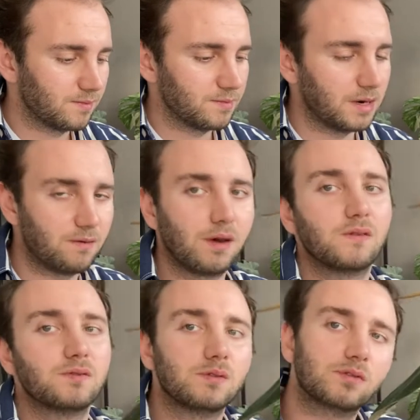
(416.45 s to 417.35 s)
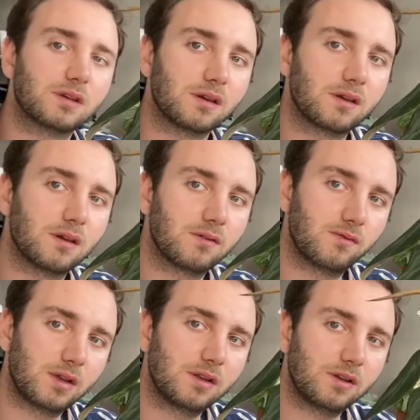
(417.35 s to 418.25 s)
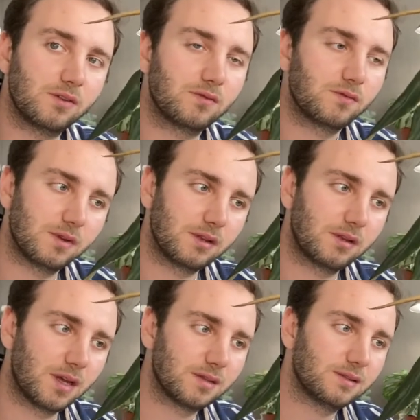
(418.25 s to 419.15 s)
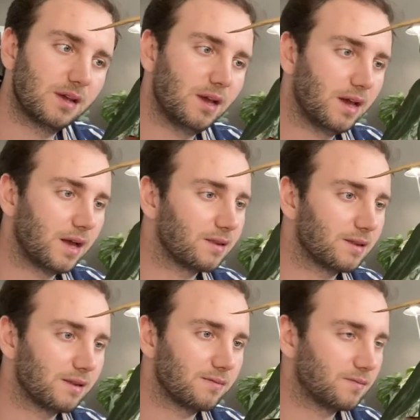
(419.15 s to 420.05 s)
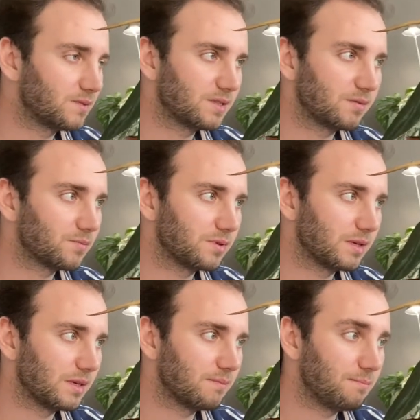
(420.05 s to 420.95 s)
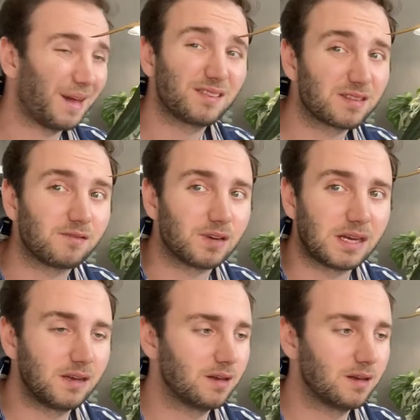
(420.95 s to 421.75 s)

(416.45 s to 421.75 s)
arrive looking really cute, really nice, and then simply melt away